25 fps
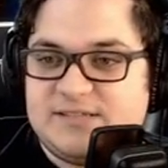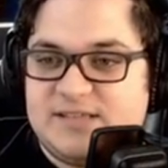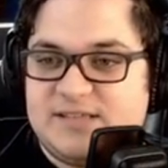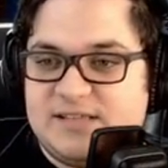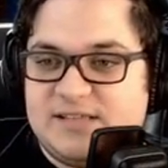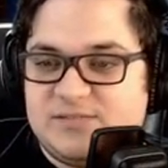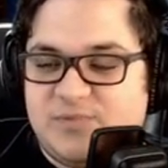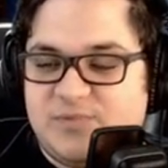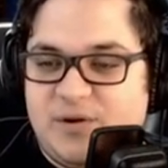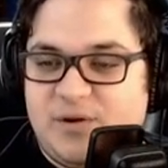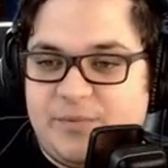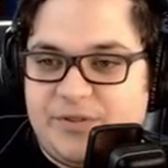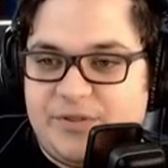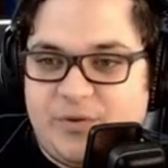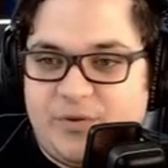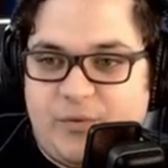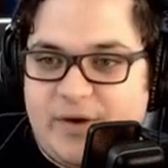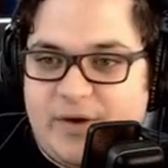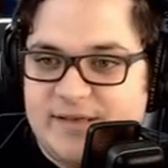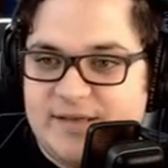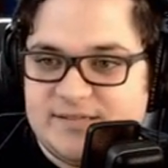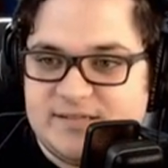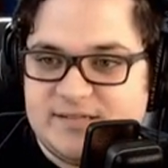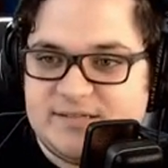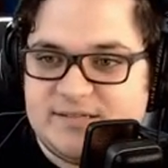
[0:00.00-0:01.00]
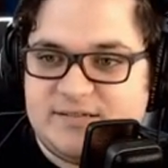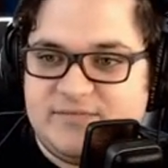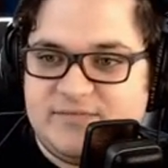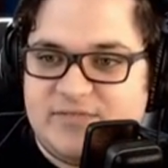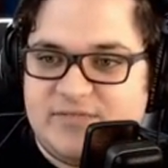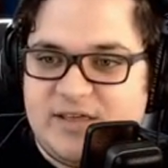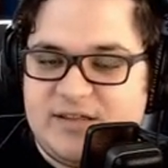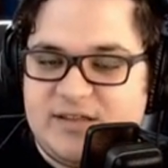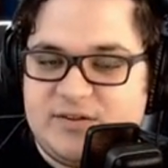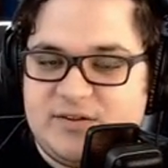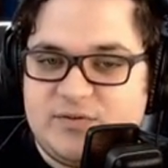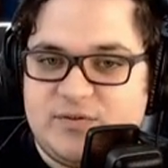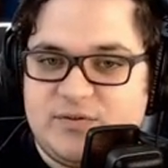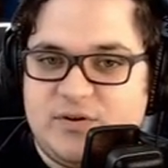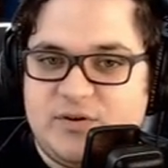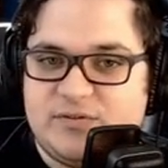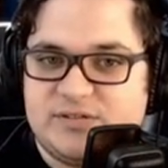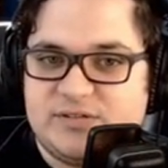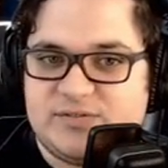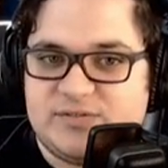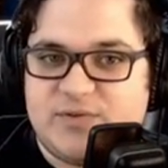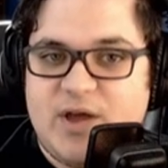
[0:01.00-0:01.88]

That's probably the wisest if they do go this